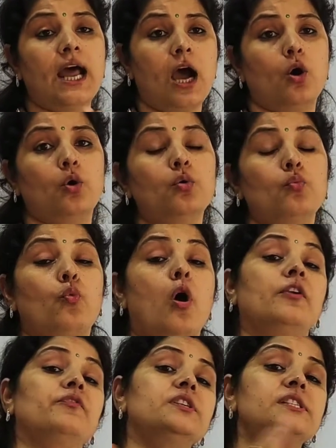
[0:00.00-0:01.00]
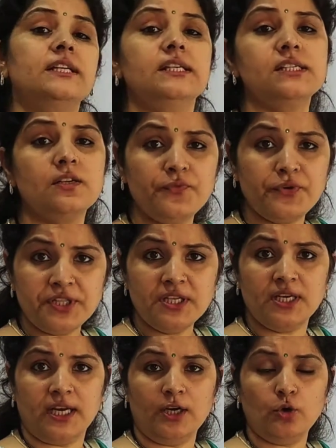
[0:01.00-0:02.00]
Now what was the reason for
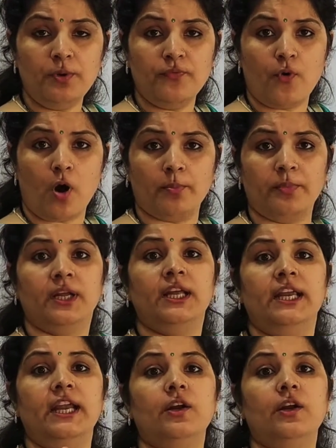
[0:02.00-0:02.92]
the ray to be formed?